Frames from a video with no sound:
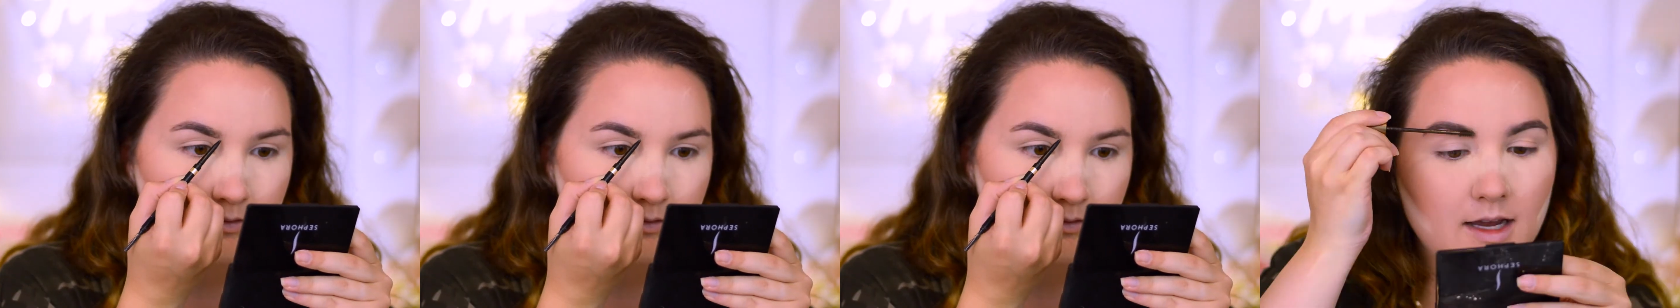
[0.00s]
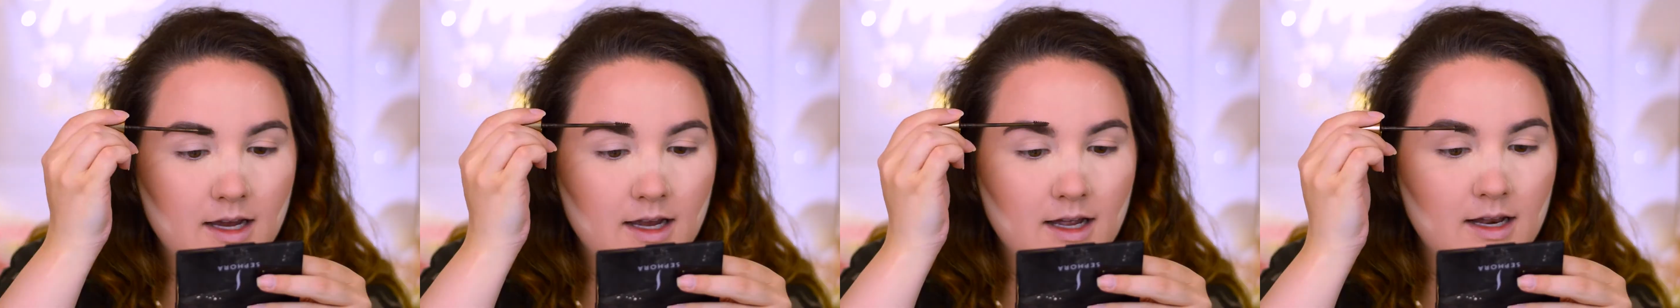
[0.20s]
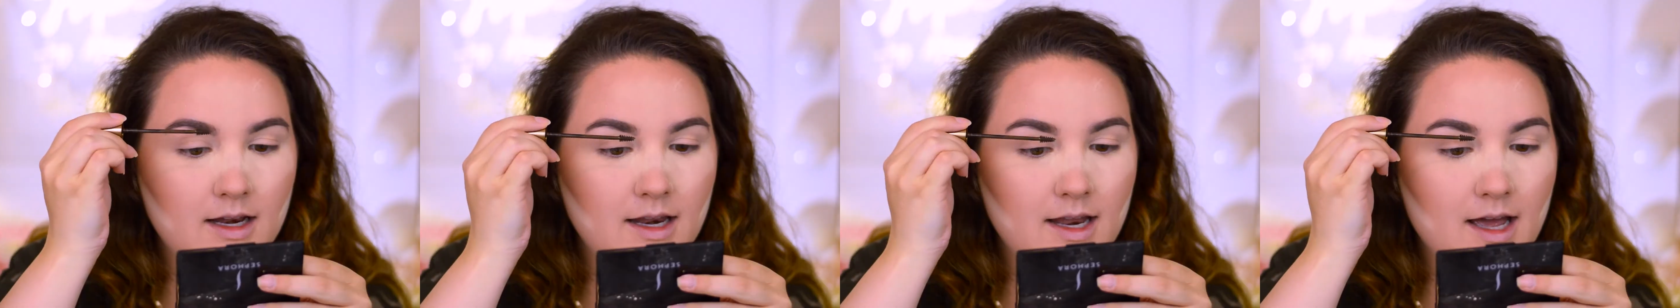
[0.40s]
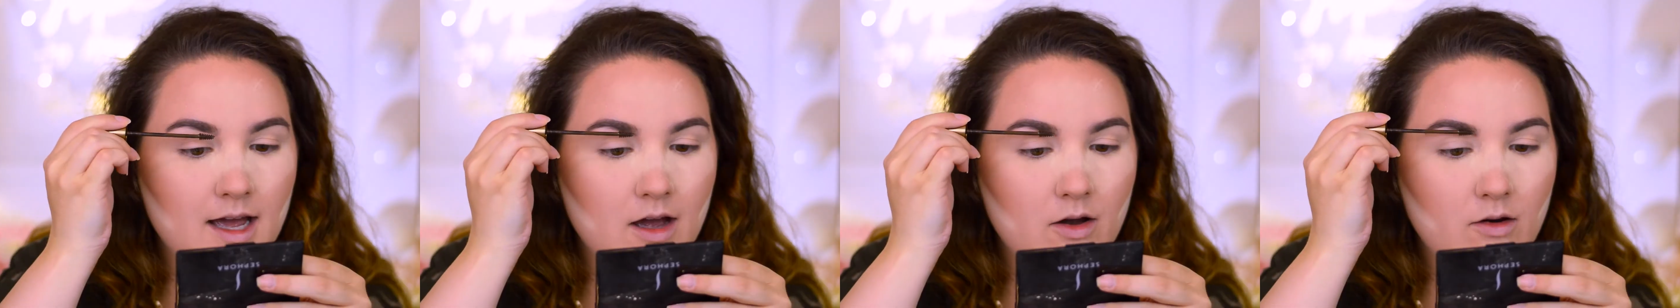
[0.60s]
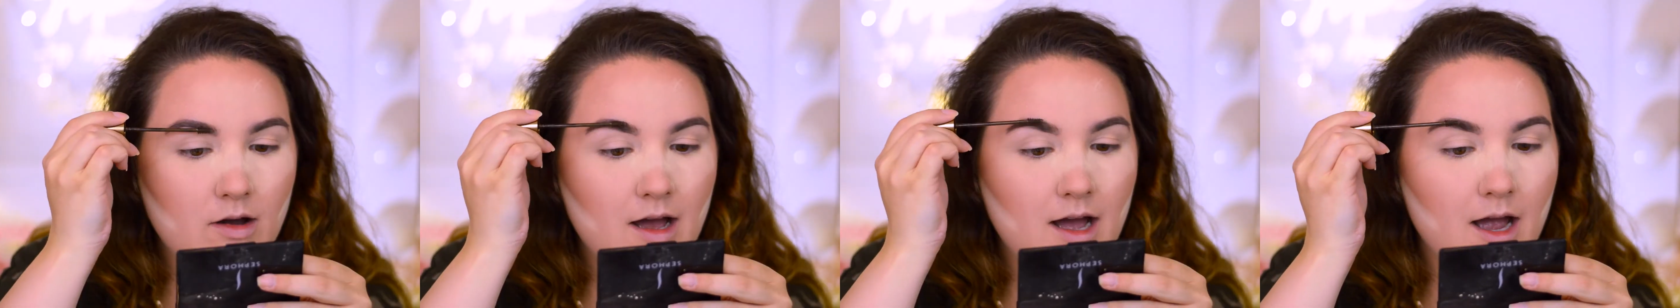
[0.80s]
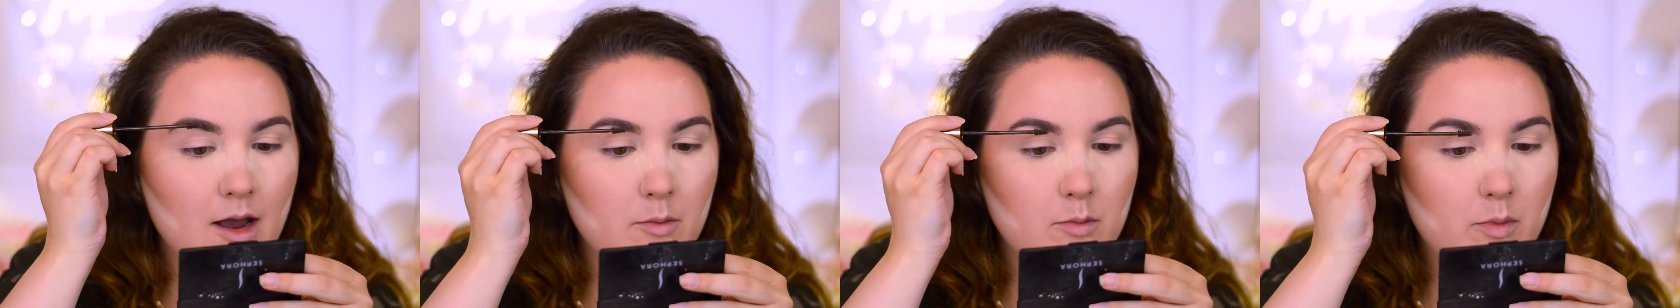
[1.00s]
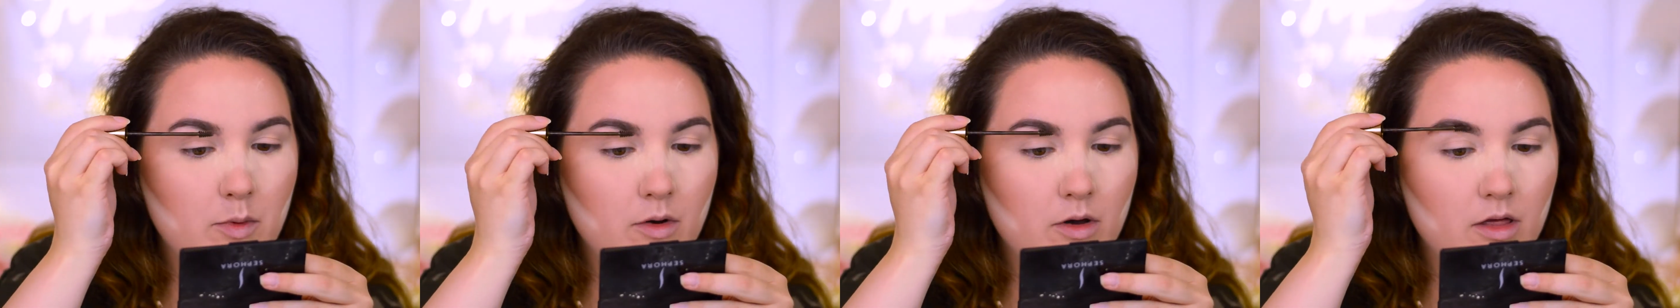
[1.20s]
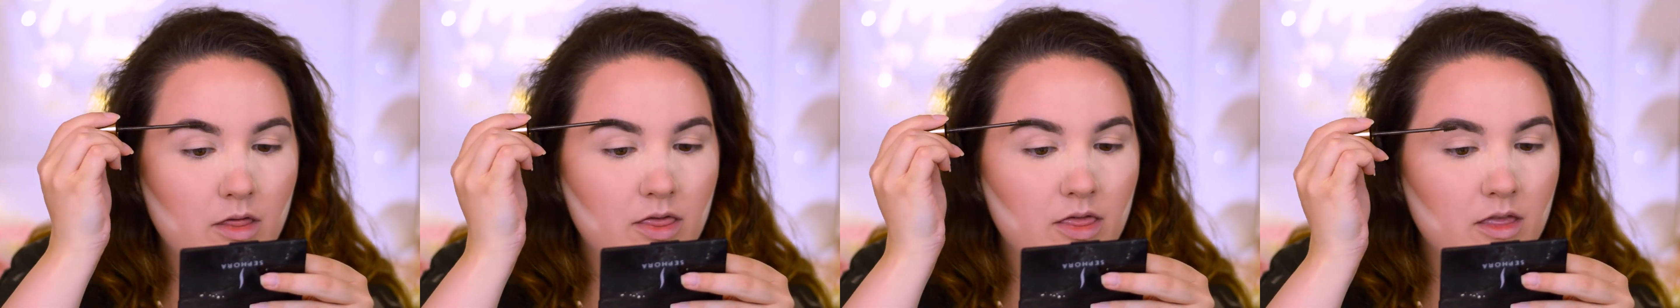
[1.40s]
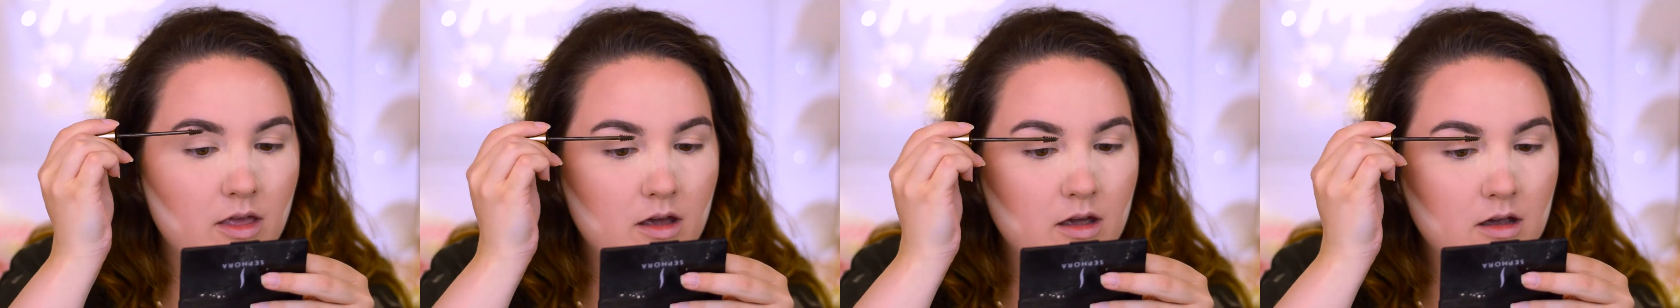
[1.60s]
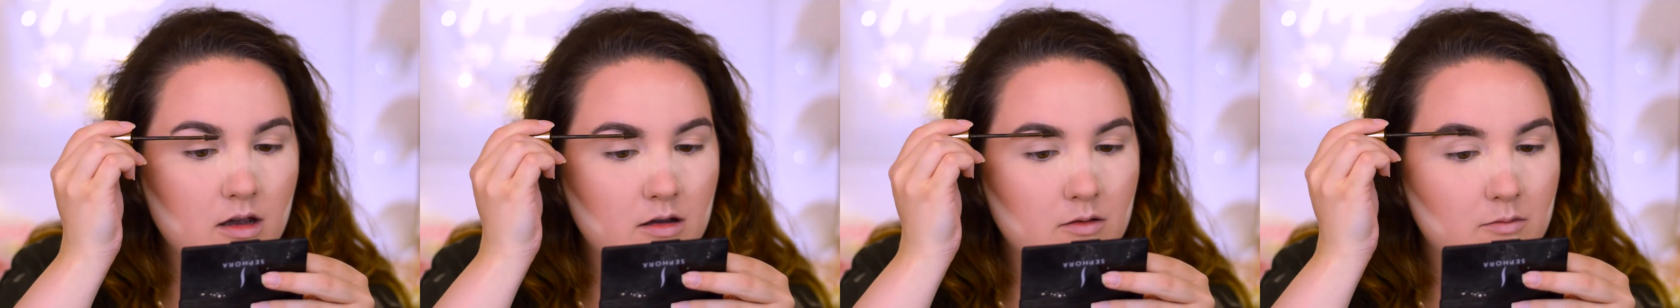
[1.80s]
And now I put
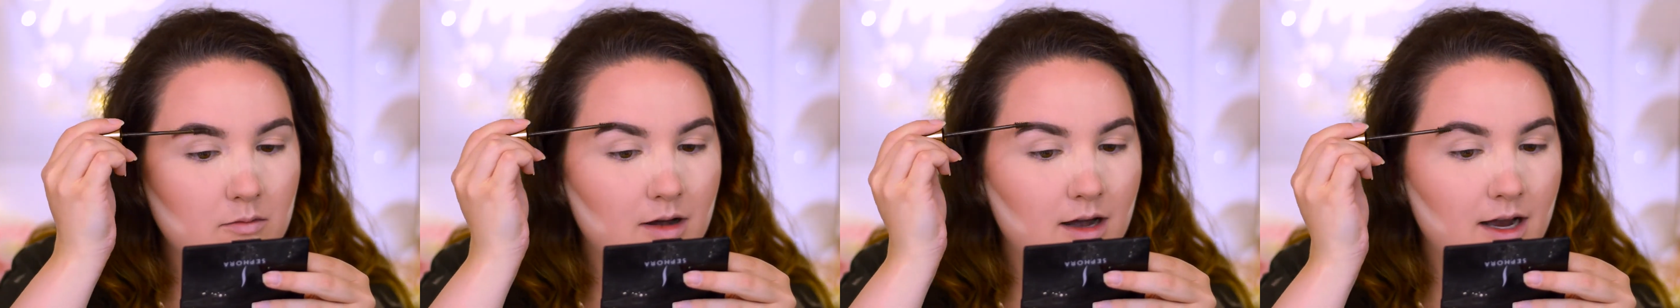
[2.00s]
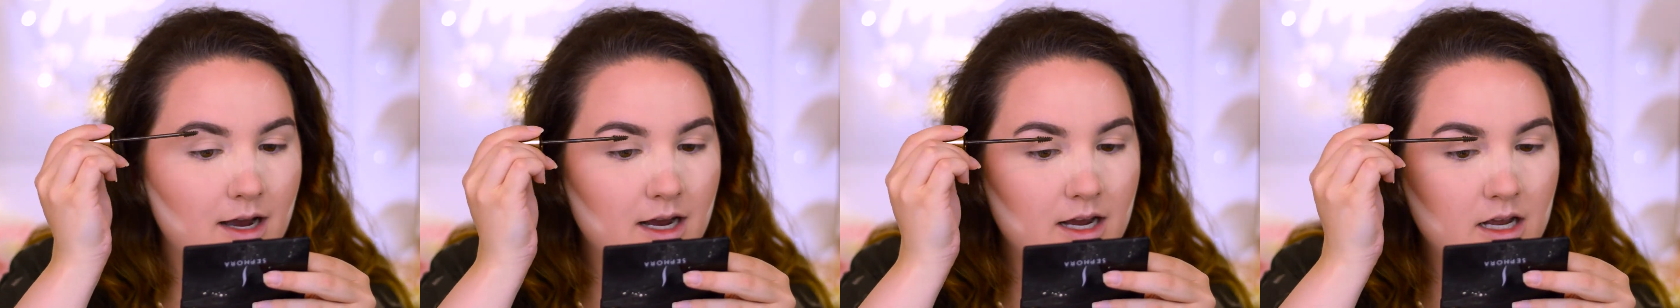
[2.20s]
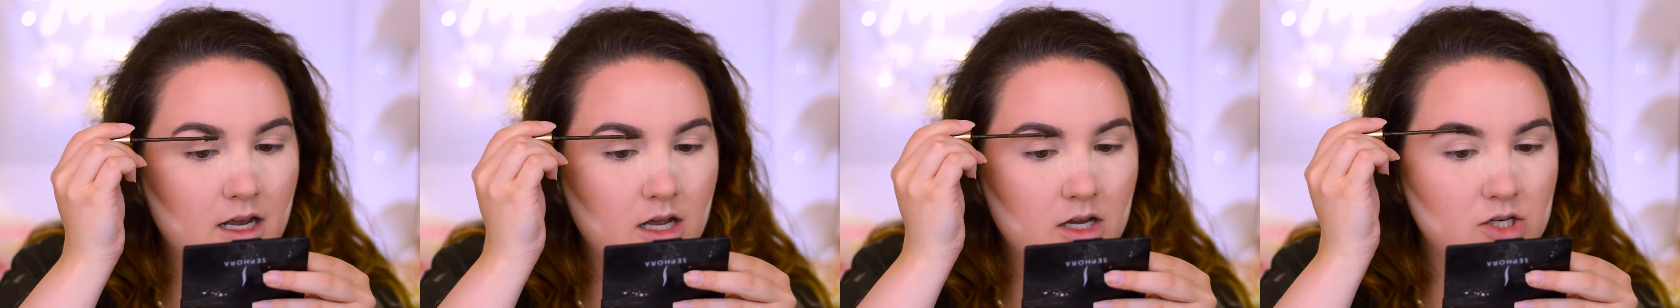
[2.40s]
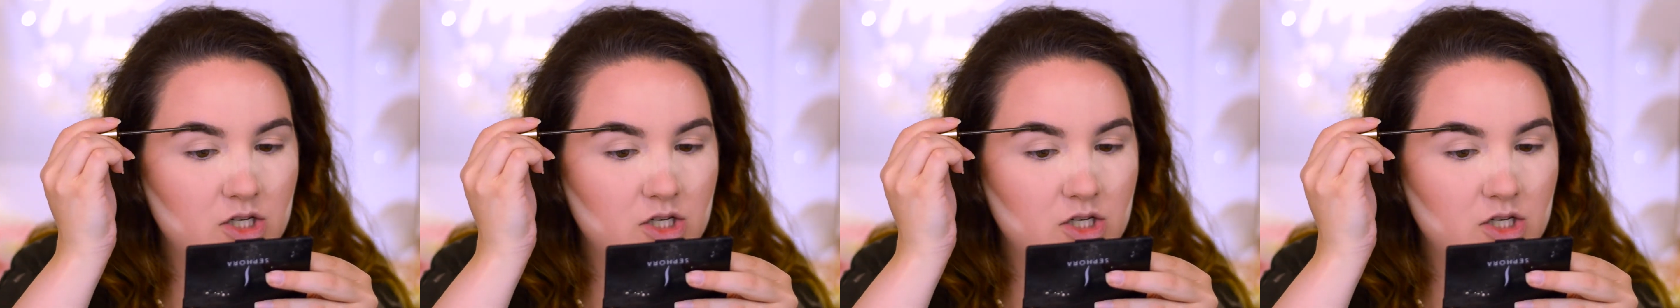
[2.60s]
my